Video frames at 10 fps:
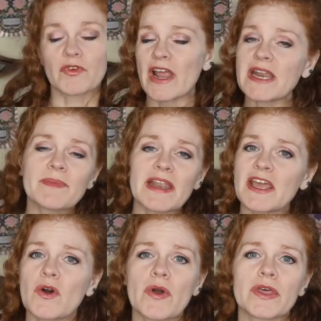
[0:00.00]
For anybody
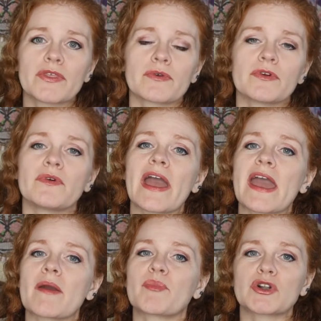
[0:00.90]
going through
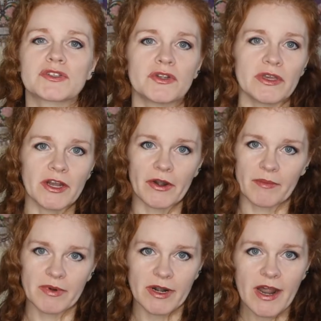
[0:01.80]
a personal year
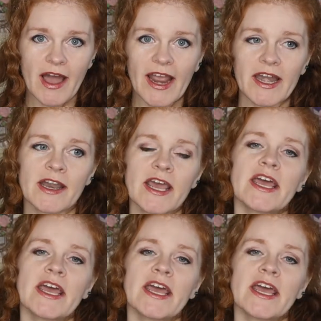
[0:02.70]
number 9,